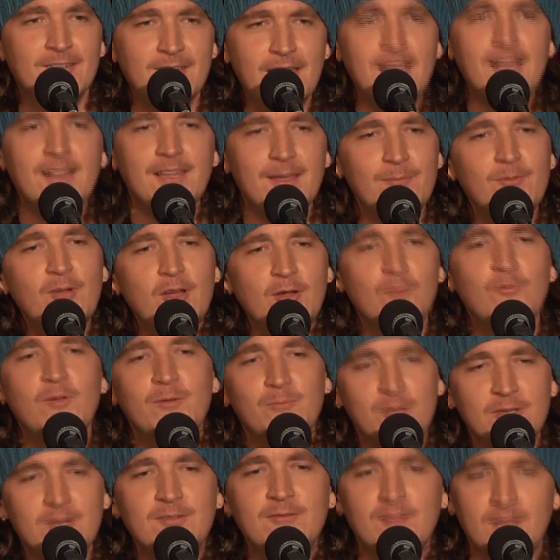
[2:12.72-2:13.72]
yeah, Lebanon
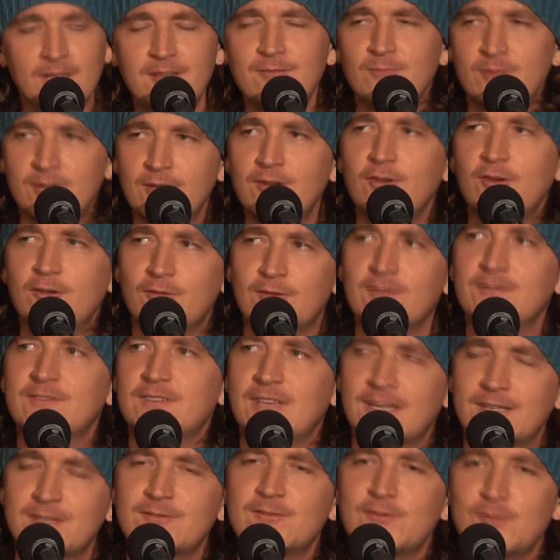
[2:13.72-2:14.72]
women, they, they're good at the
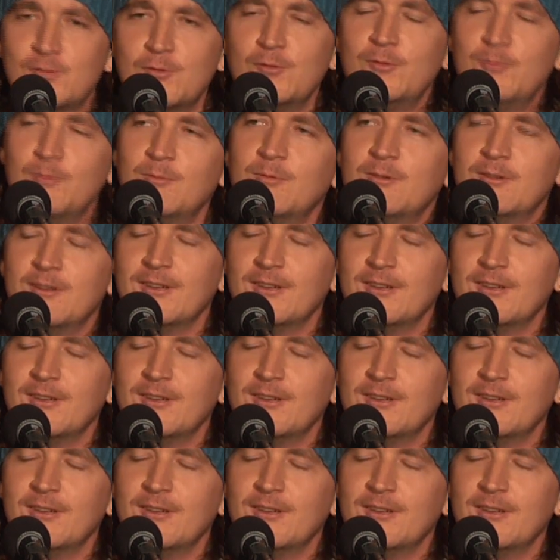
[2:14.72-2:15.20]
sex too.